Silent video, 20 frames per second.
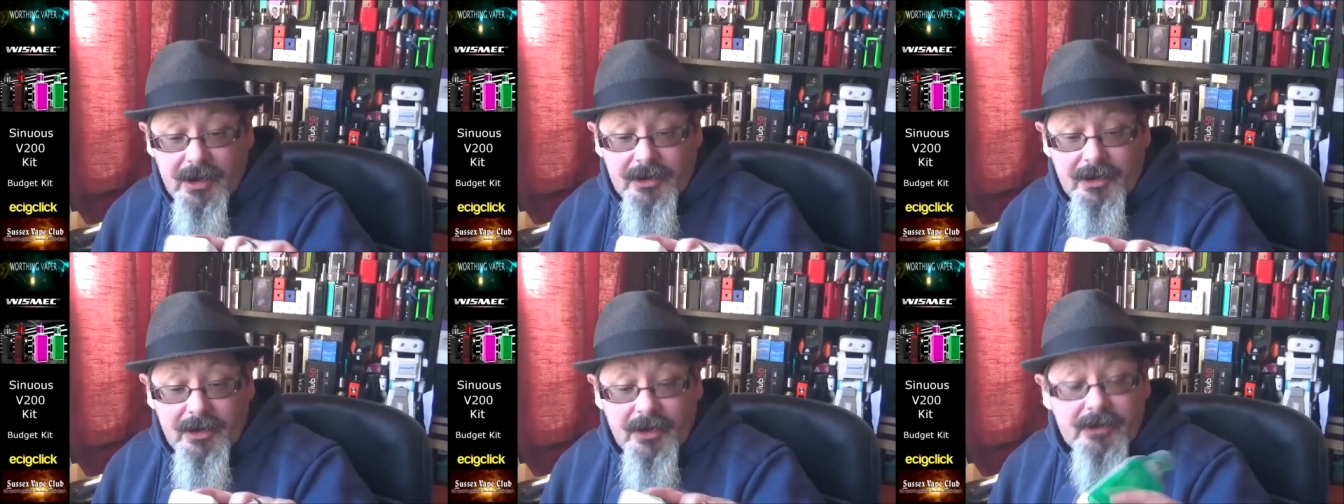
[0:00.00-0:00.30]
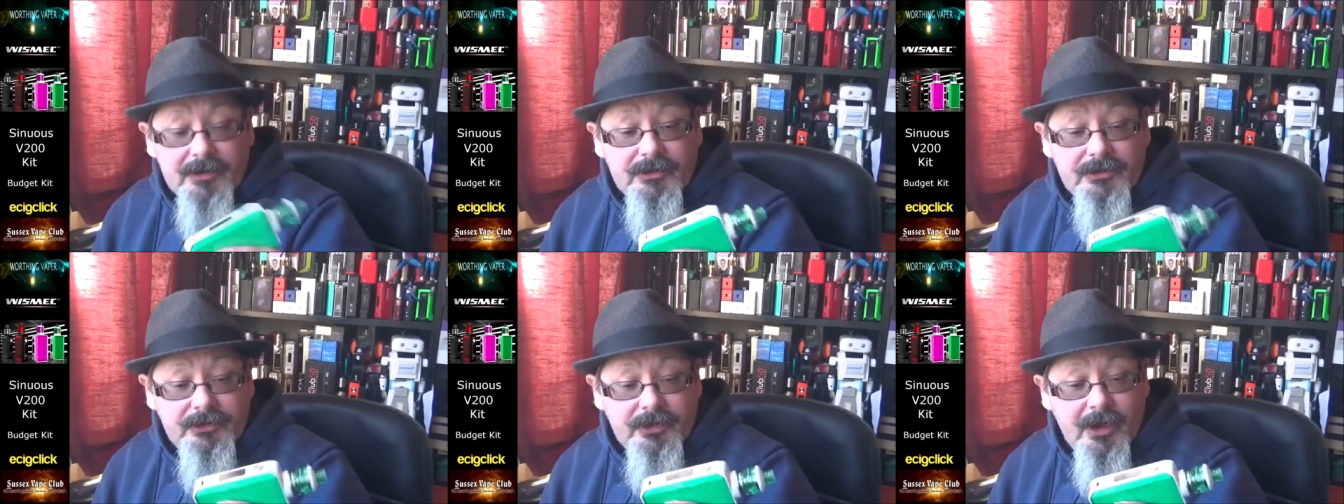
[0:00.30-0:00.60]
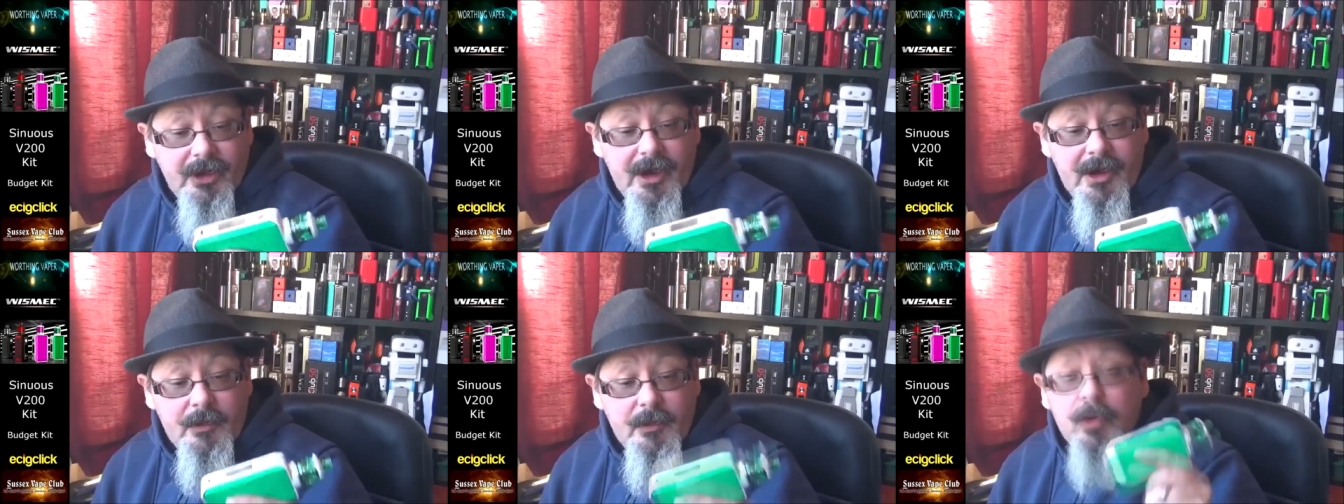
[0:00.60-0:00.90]
that
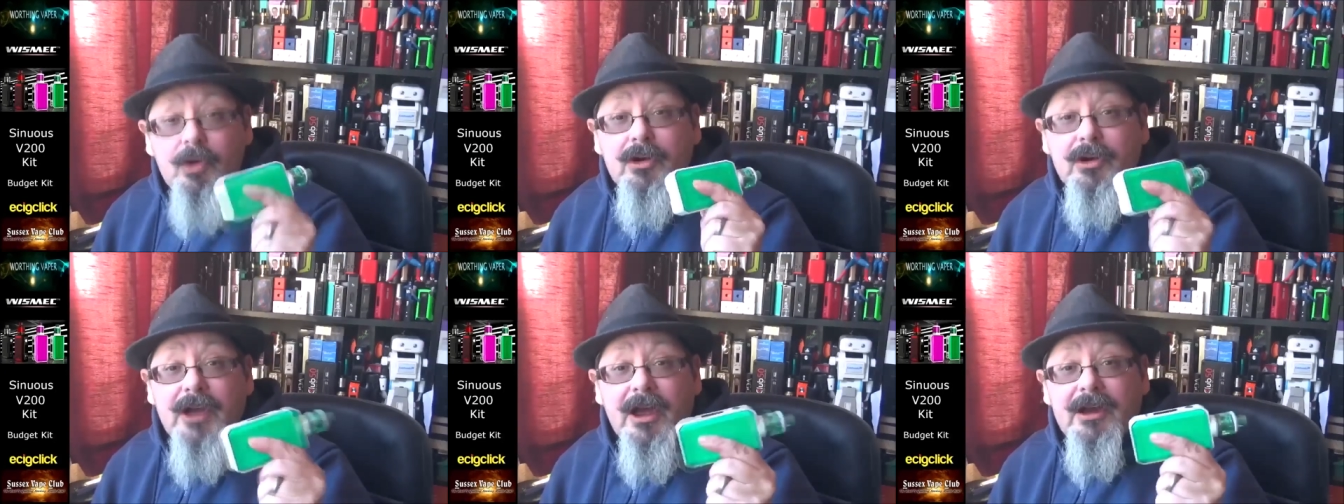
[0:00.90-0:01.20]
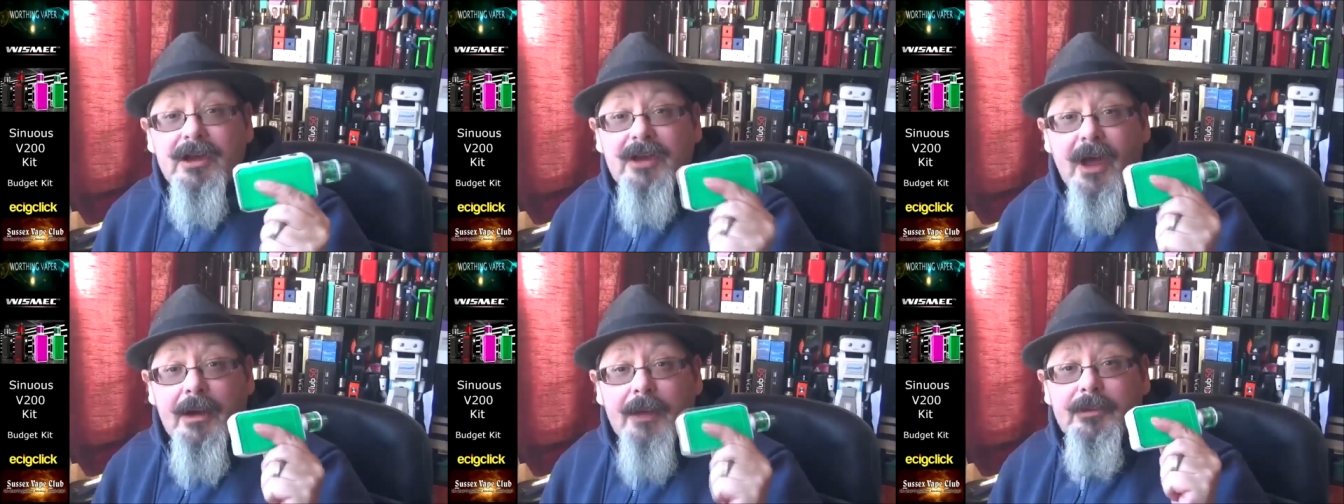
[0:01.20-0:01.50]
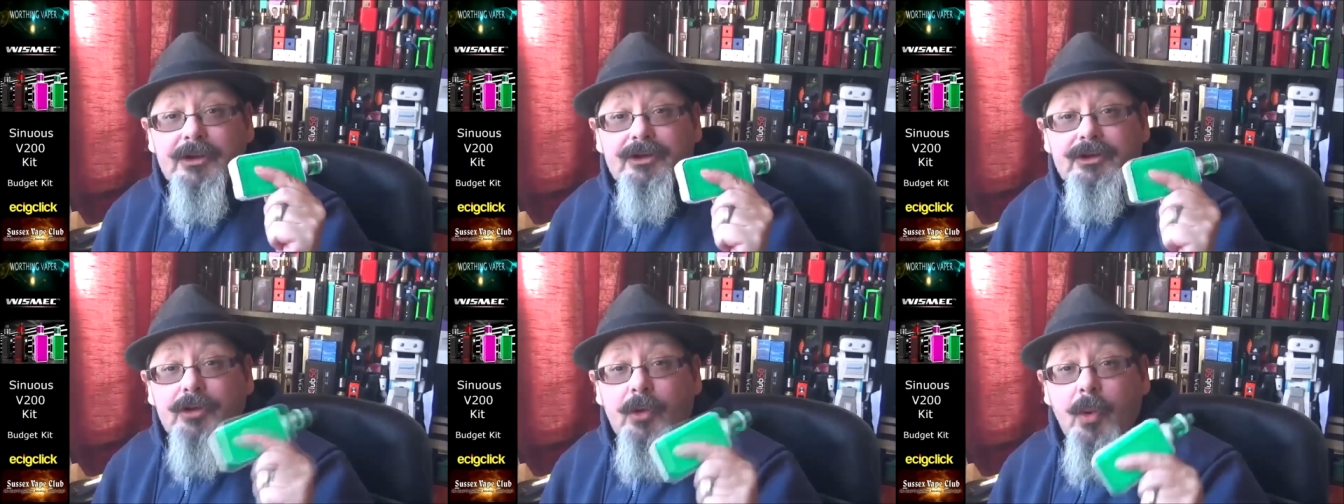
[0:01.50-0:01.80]
uh, it would get
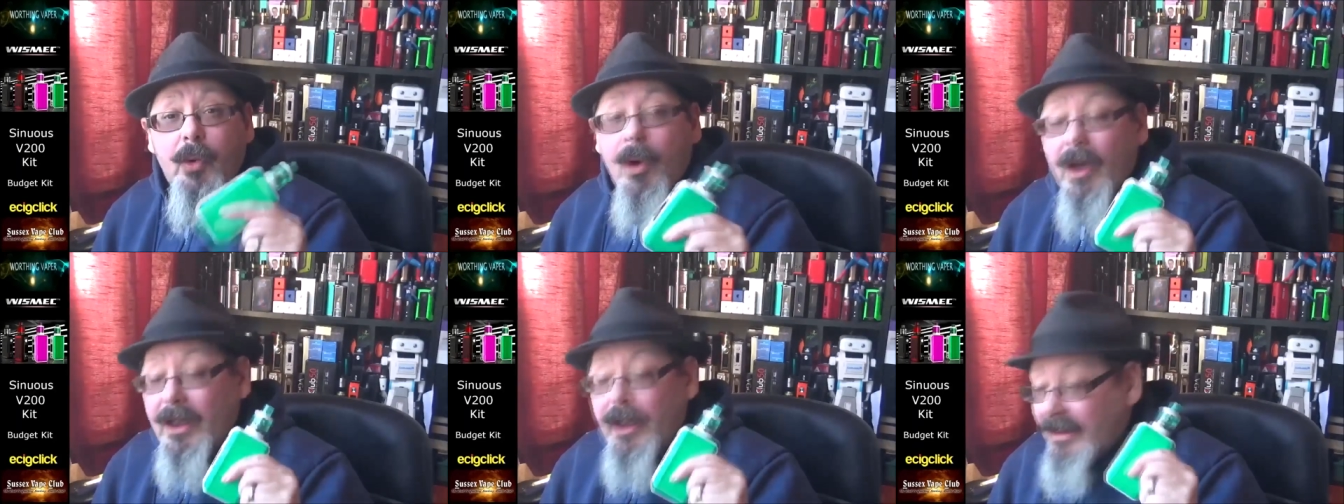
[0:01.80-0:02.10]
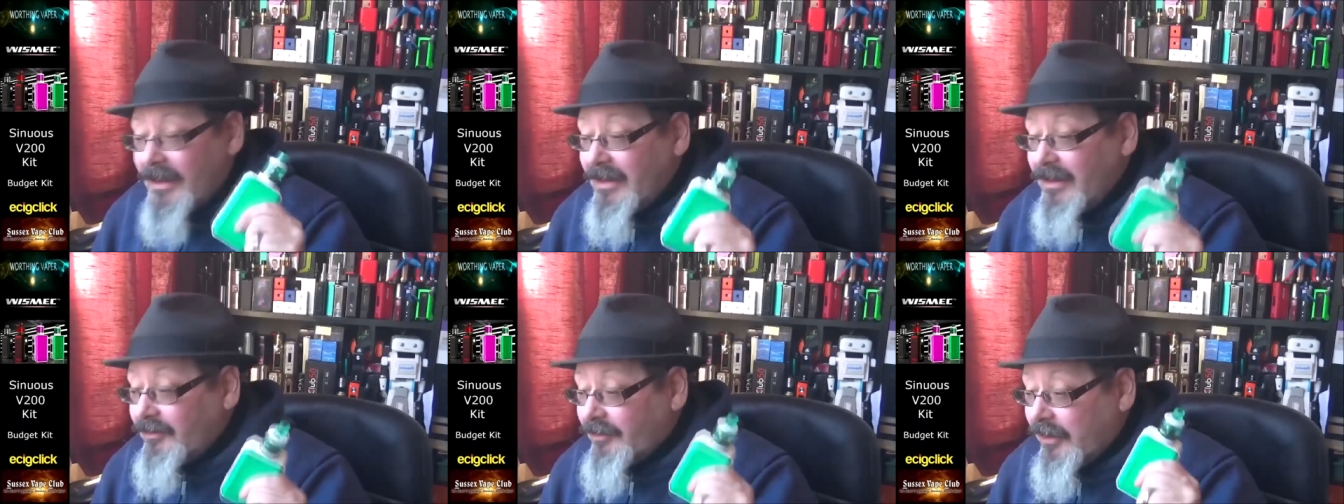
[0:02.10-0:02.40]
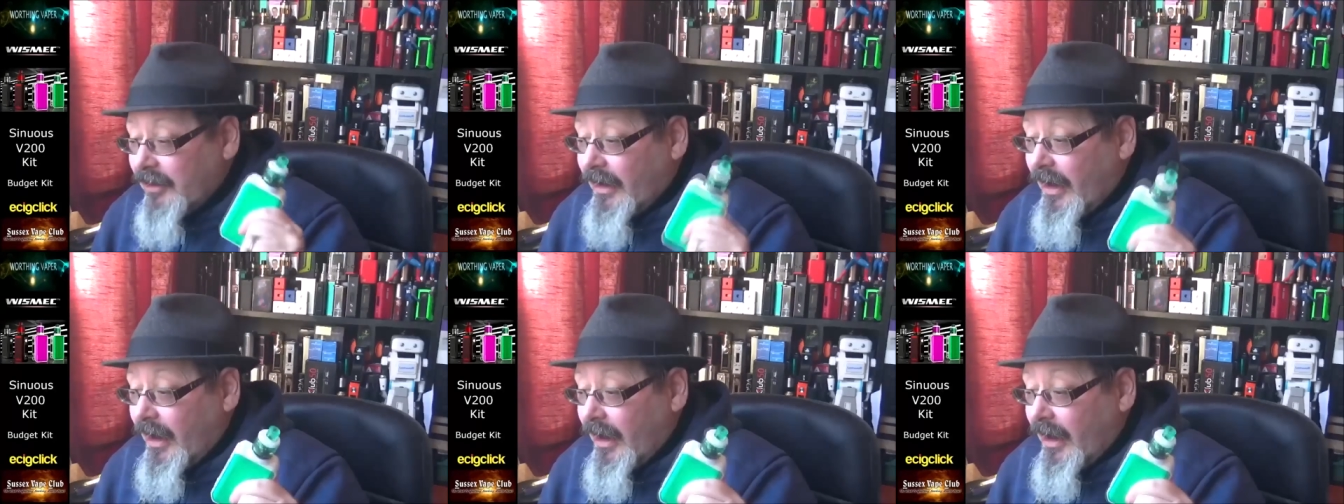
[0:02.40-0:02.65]
damaged quite easily,